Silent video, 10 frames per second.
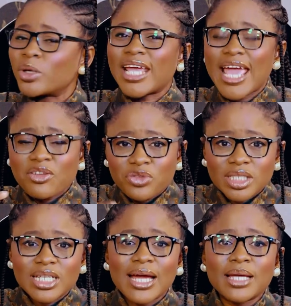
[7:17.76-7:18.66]
but
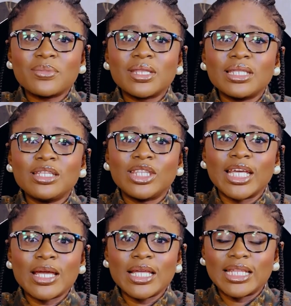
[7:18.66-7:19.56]
every time
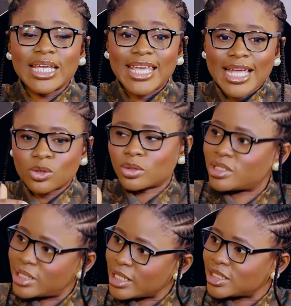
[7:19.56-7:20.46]
they they get
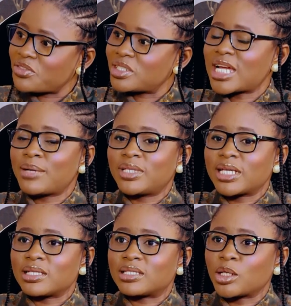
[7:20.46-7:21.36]
on stage, every time
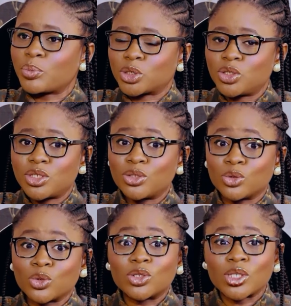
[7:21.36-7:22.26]
there's an opportunity
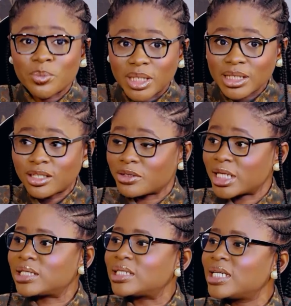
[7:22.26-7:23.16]
to do something mm.
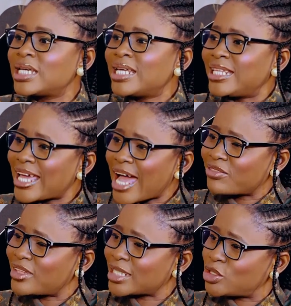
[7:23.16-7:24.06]
great, they
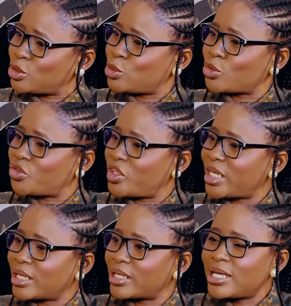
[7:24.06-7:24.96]
have that you know
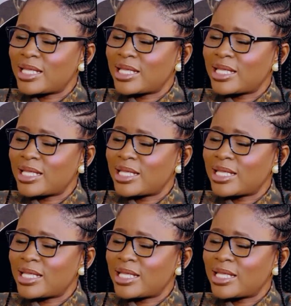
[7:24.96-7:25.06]
fear